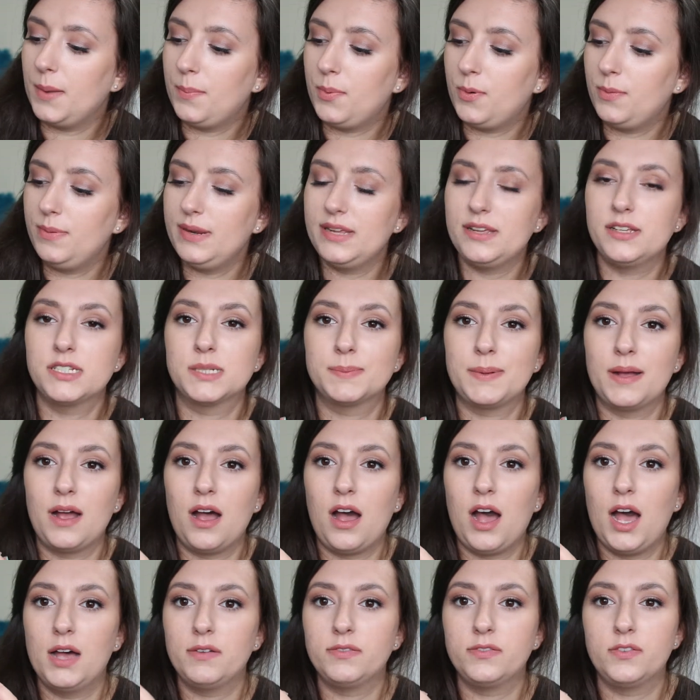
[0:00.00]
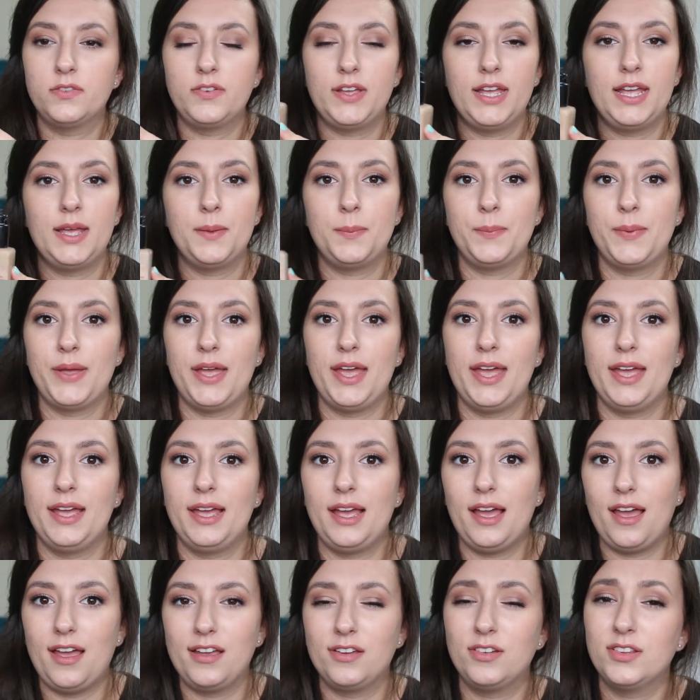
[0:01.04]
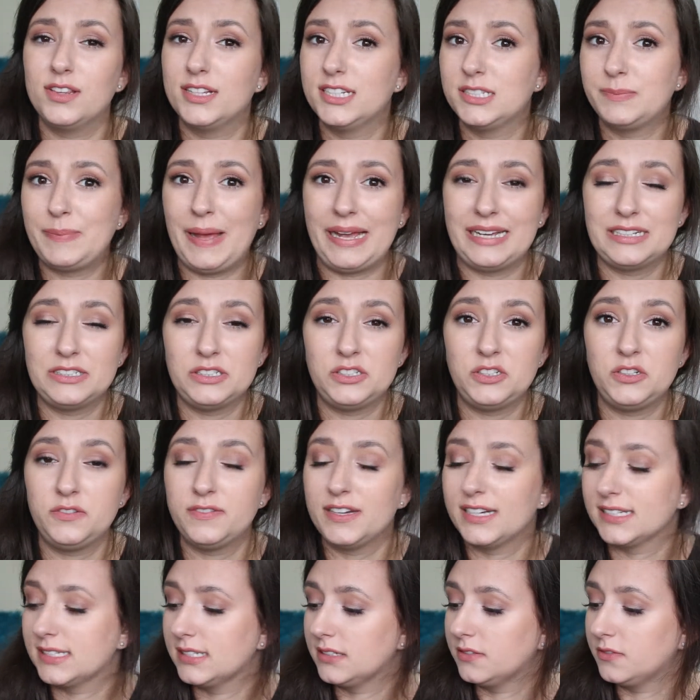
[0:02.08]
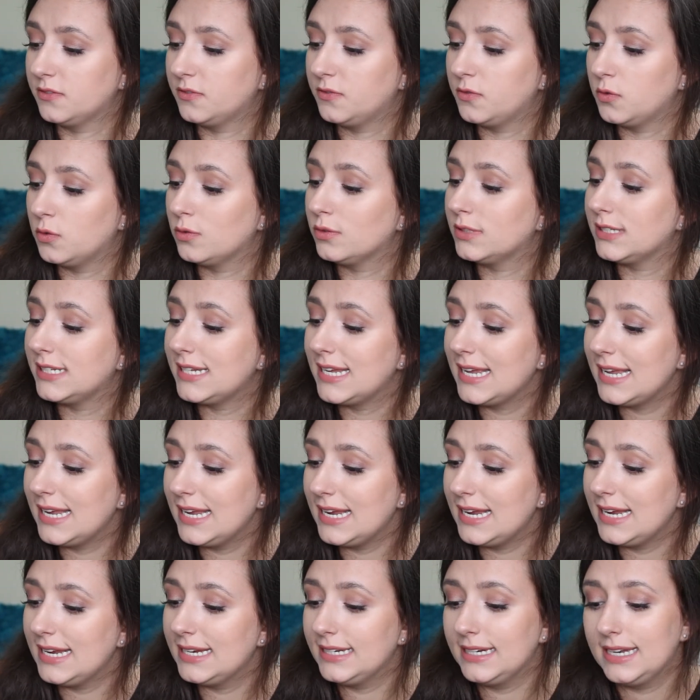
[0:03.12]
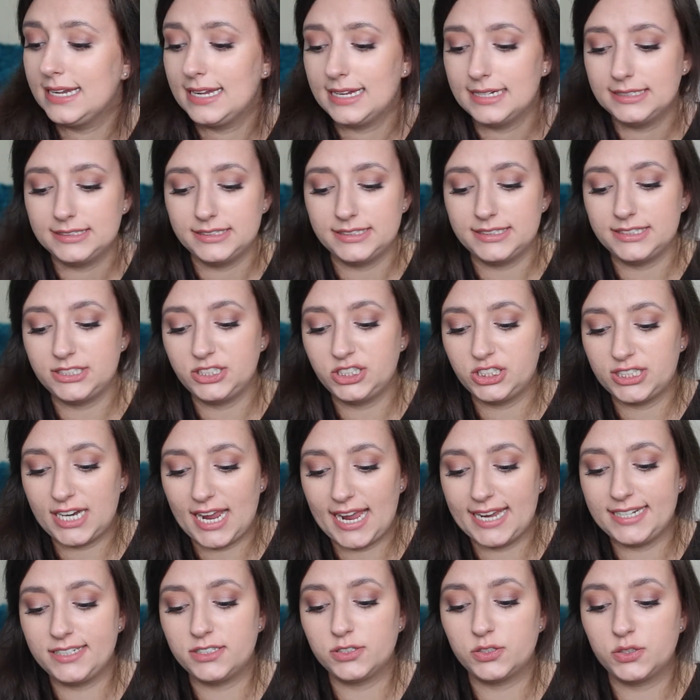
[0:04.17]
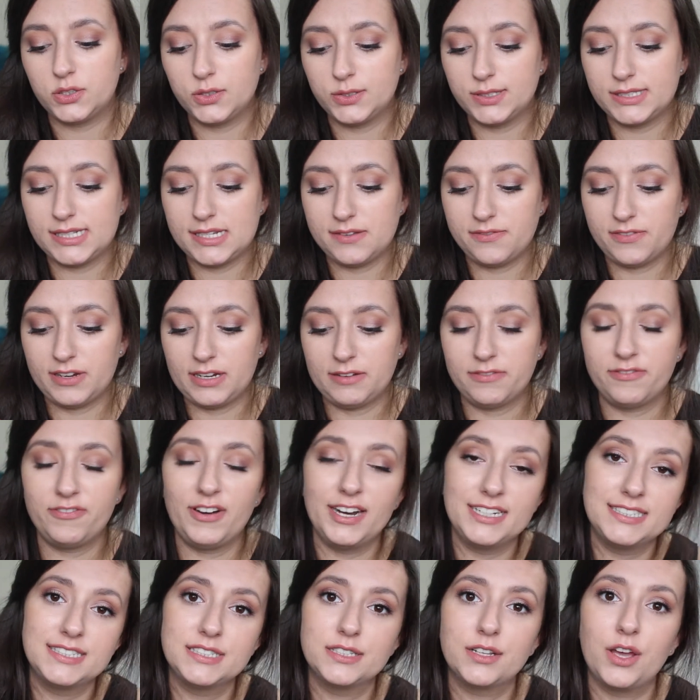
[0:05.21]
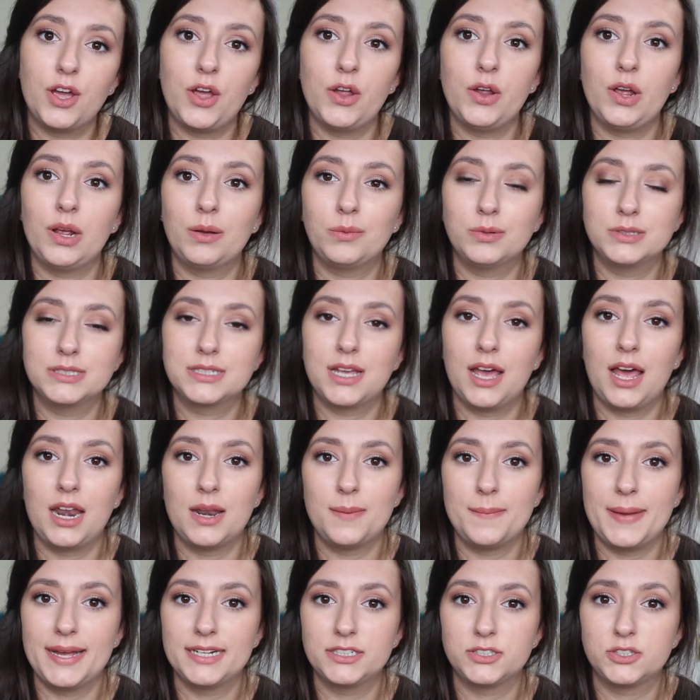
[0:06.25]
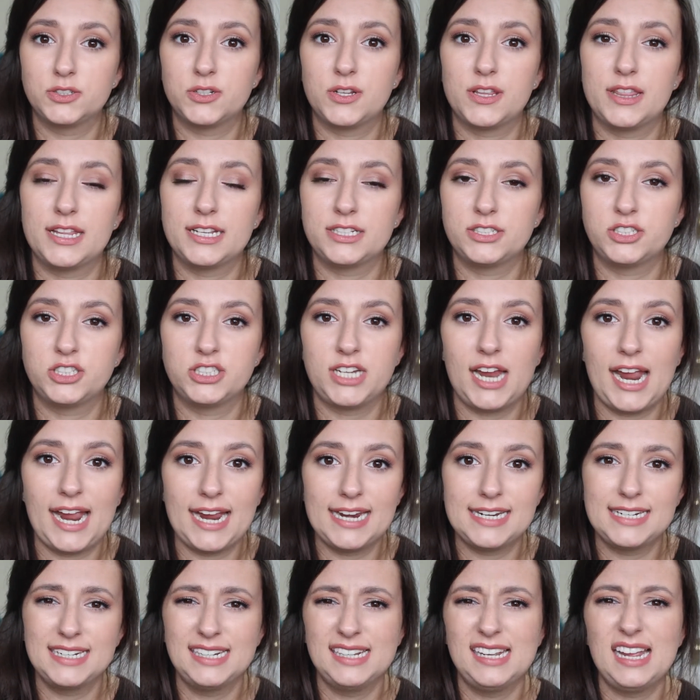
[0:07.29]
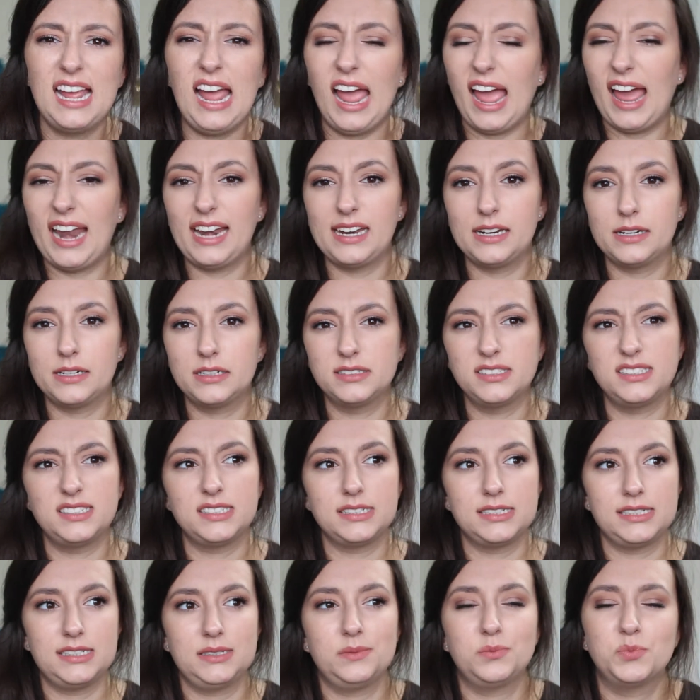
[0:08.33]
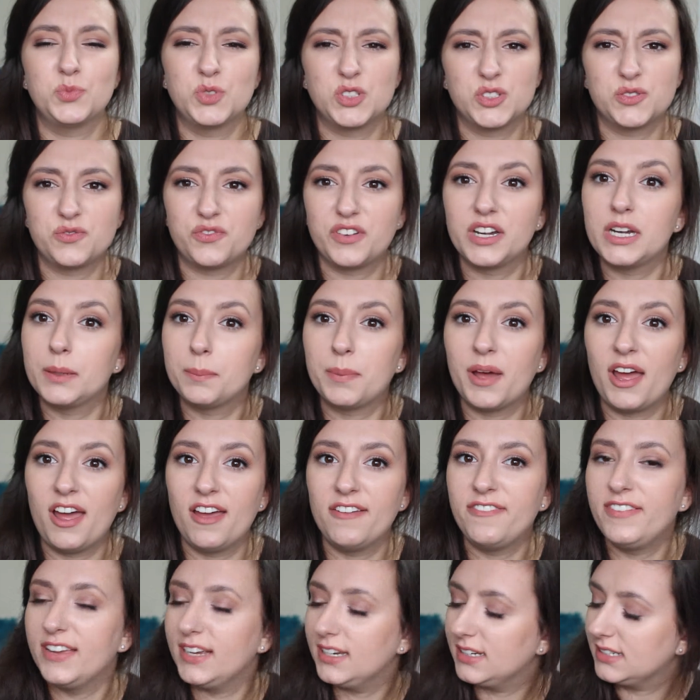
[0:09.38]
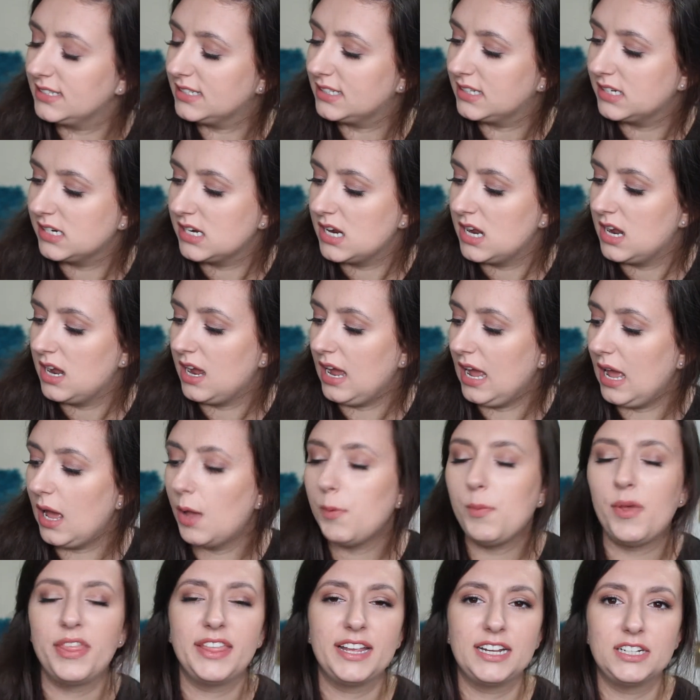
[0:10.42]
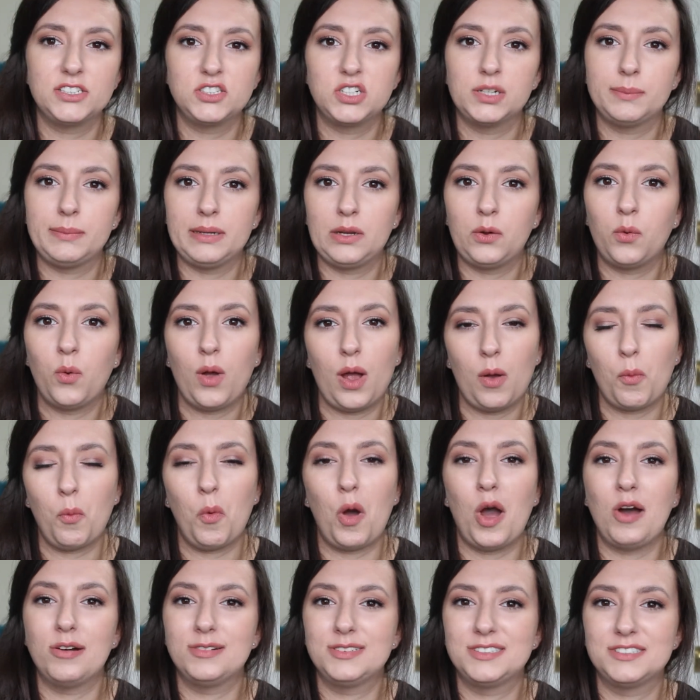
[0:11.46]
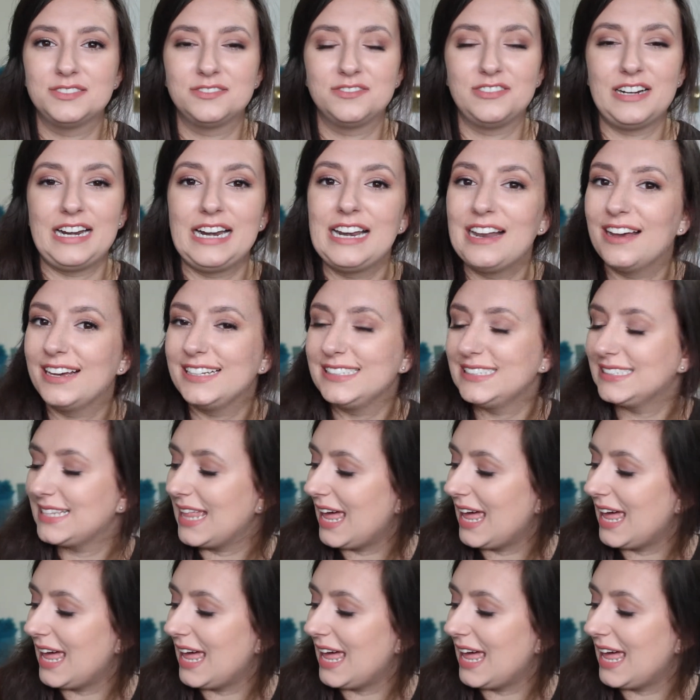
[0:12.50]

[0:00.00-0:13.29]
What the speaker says: I probably used about half of it, but I got this back in 2014. It's the shade 2C3 Fresco. I was colour matched to this shade and it wasn't really perfect. I think it took me quite a while to realise